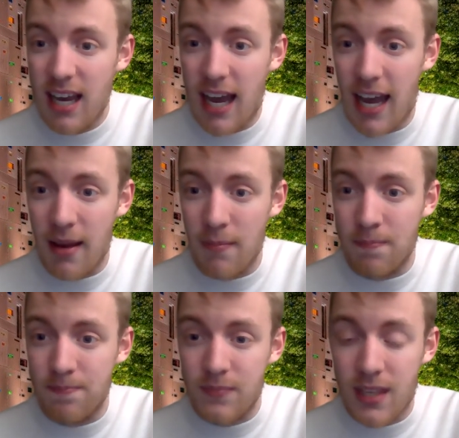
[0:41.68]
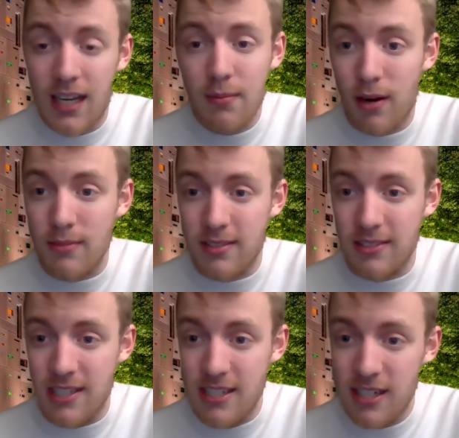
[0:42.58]
and a primary school
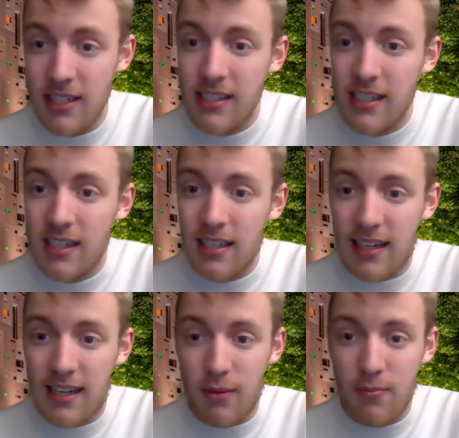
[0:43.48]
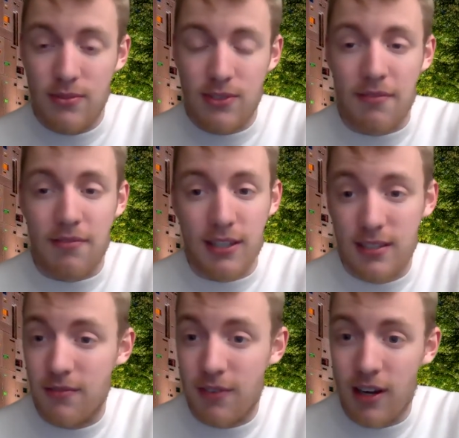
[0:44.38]
teacher, can help
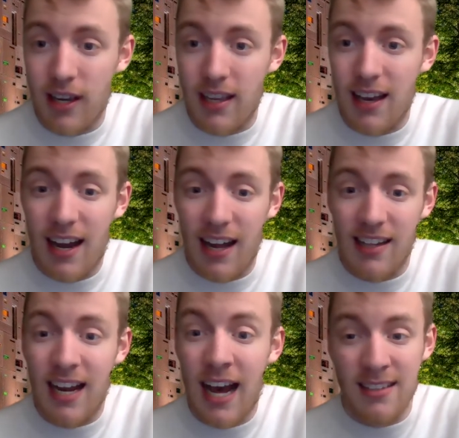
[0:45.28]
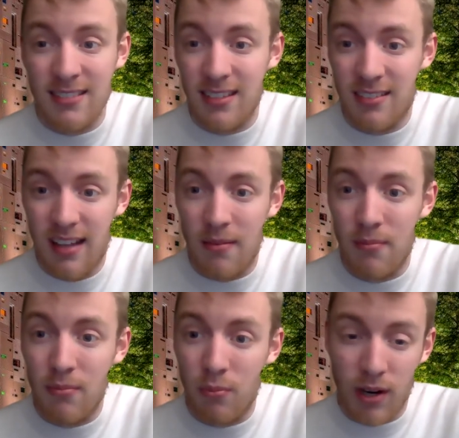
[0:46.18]
diversify and enhance the
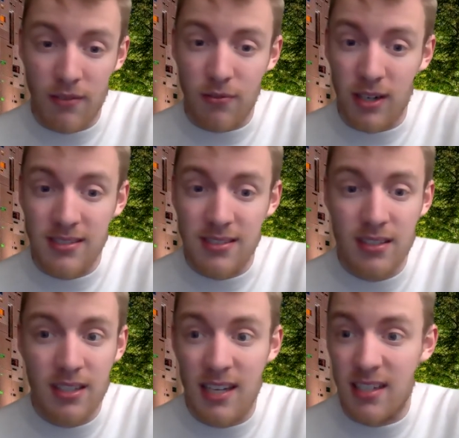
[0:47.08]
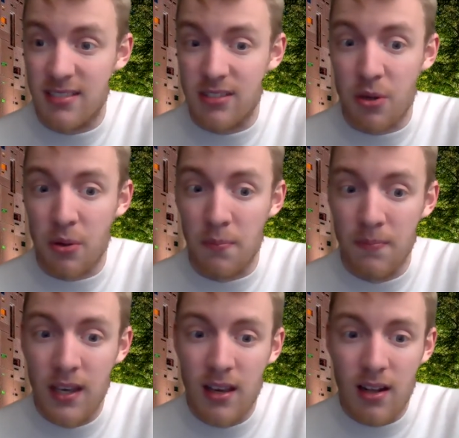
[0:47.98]
STEM workforce in years to come.
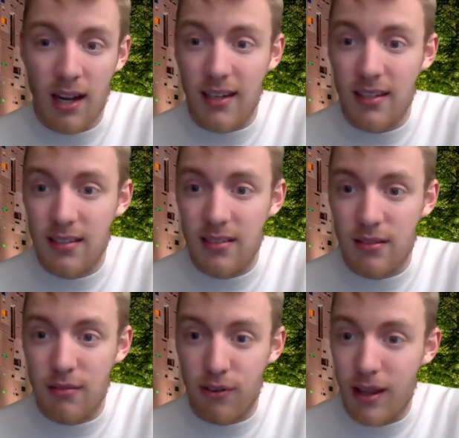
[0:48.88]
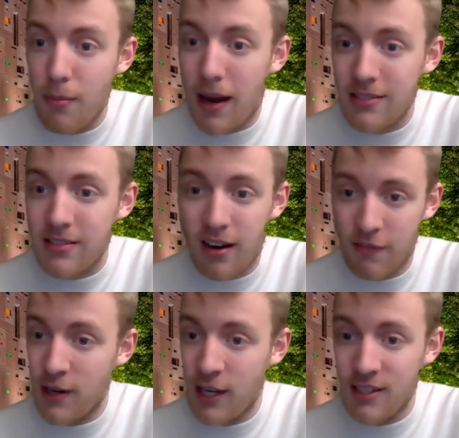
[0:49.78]
Like, the full impact of
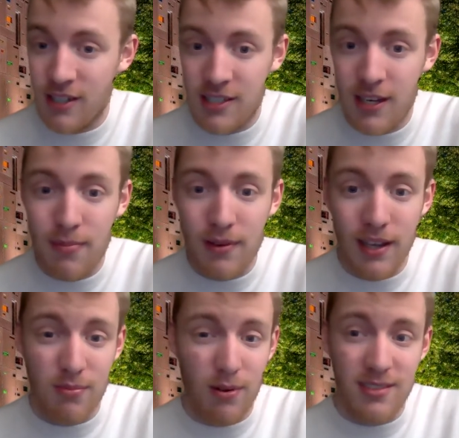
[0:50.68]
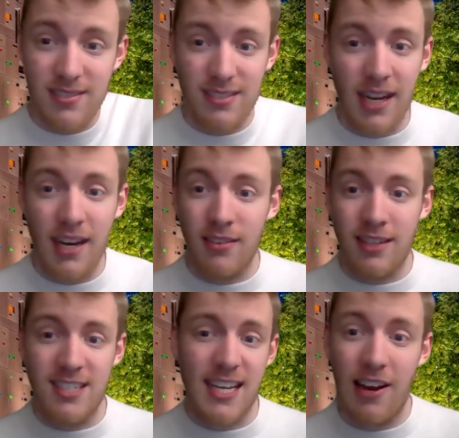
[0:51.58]
my internship, it wasn't seen on
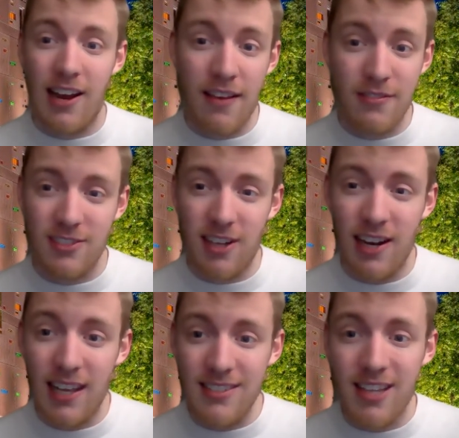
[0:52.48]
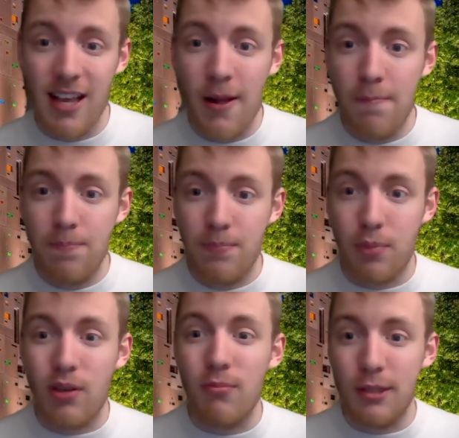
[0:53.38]
the day I left Xilinx,
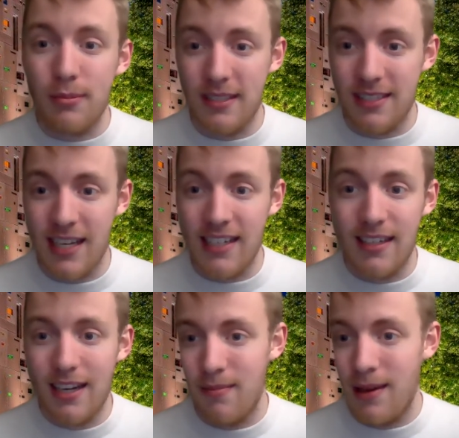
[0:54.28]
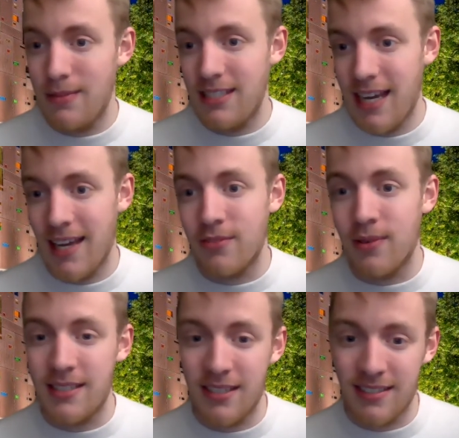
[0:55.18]
but it will be seen in maybe 10,
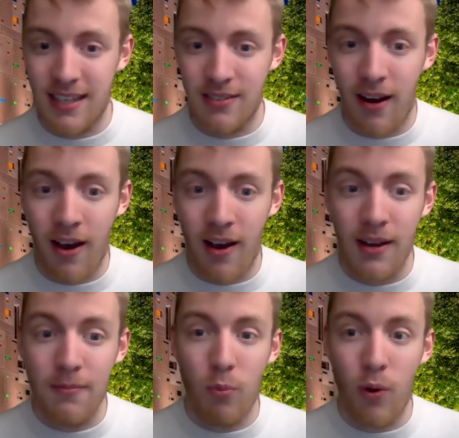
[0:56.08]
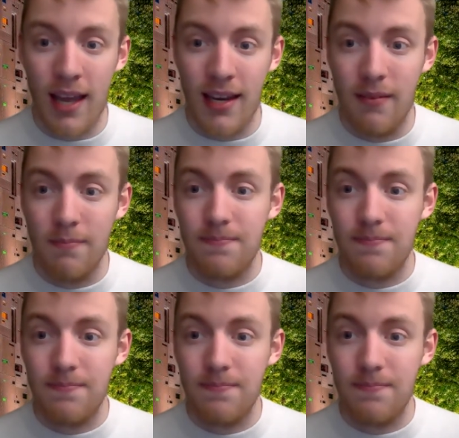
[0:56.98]
20 years down the line when